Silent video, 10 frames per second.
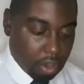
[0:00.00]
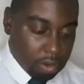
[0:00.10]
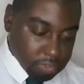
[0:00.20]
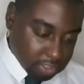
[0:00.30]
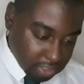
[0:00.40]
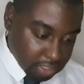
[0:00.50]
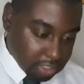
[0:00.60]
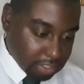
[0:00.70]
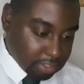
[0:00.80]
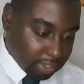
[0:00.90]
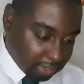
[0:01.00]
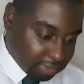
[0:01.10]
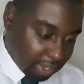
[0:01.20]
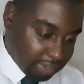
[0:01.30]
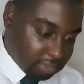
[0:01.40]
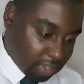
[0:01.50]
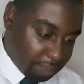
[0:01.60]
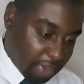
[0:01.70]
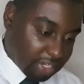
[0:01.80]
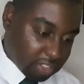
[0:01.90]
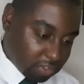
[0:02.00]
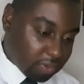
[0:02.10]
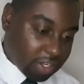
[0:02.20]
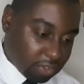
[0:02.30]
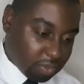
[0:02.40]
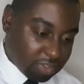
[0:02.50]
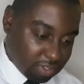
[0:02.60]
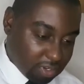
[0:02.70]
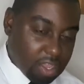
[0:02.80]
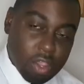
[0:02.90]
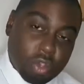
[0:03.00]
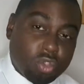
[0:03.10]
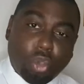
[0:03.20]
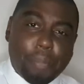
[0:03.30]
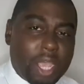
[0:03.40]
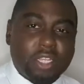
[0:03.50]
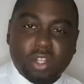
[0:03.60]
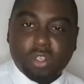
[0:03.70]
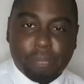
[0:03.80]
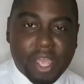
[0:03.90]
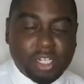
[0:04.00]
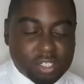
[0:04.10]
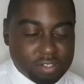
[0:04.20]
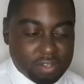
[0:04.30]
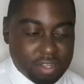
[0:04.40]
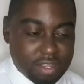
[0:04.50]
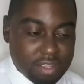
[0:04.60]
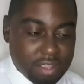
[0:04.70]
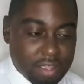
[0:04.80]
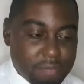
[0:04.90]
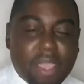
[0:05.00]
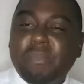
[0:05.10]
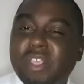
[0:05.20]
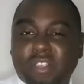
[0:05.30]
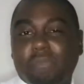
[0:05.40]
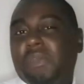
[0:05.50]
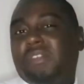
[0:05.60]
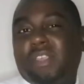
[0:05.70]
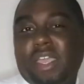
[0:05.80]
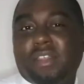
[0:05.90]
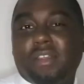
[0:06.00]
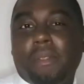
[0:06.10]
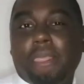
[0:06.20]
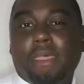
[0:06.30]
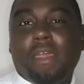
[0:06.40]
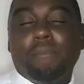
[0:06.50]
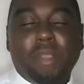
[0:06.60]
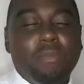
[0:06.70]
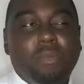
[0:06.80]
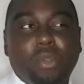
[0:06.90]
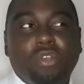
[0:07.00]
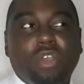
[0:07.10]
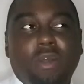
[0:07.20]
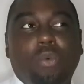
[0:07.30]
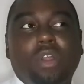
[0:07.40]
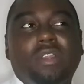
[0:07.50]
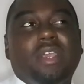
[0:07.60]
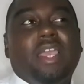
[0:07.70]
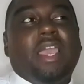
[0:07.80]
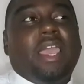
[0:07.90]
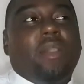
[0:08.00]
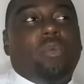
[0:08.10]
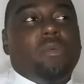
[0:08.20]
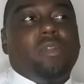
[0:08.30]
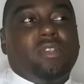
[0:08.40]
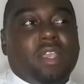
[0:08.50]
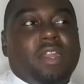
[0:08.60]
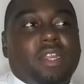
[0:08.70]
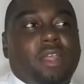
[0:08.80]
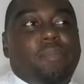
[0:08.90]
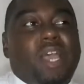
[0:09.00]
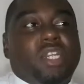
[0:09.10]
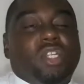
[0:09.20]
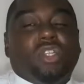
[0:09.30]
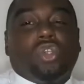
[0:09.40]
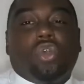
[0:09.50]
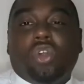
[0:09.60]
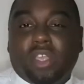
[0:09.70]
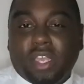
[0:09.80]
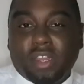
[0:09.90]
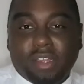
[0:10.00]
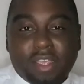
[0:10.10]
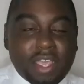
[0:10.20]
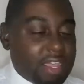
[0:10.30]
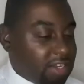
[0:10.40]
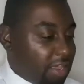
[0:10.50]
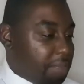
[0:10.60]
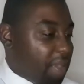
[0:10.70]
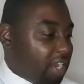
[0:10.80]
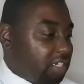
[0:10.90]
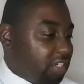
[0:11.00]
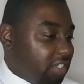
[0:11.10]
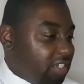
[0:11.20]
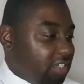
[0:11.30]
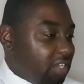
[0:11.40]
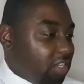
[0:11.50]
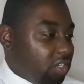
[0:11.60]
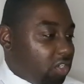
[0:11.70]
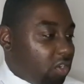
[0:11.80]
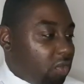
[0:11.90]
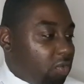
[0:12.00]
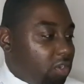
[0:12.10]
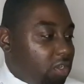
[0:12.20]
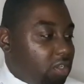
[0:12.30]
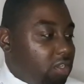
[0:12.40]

obviously, yes, that is their passion. Don't get it twisted. Because your passion is a passion. Maybe it's just me saying, maybe it's because I want to hear women say that their passion is cooking, their passion is, you know,